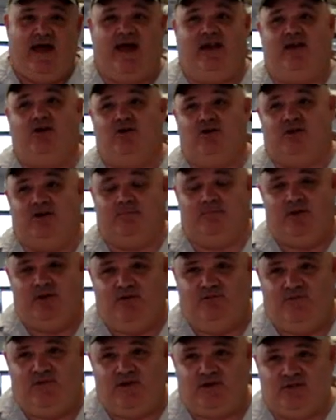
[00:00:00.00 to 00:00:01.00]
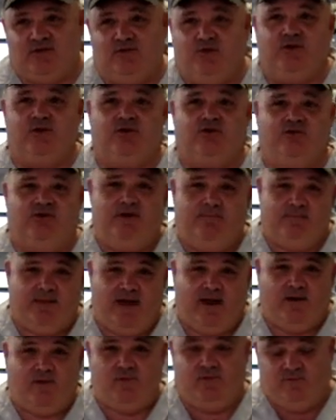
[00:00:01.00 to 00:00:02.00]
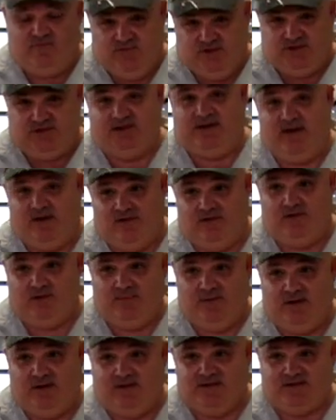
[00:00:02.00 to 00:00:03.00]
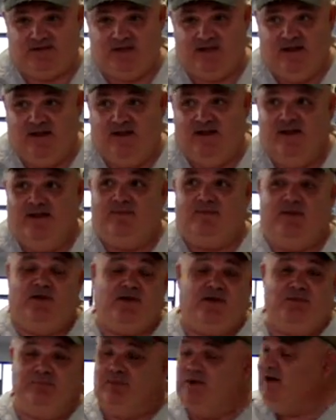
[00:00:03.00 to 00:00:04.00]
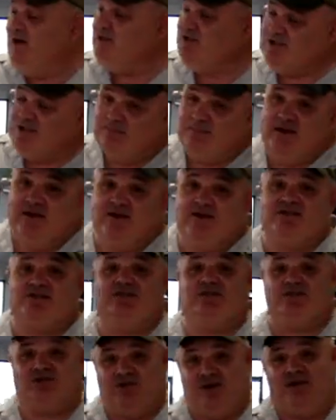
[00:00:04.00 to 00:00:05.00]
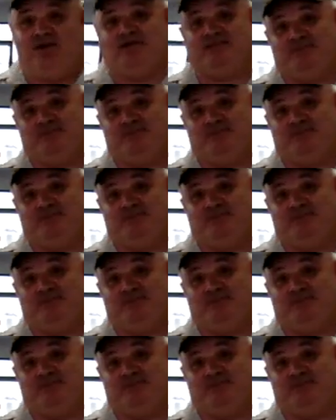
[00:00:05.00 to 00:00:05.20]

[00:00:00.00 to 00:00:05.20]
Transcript: How do you hook the pinfish or your greenback for fishing out on the piers? My good buddy Jim here is going to try to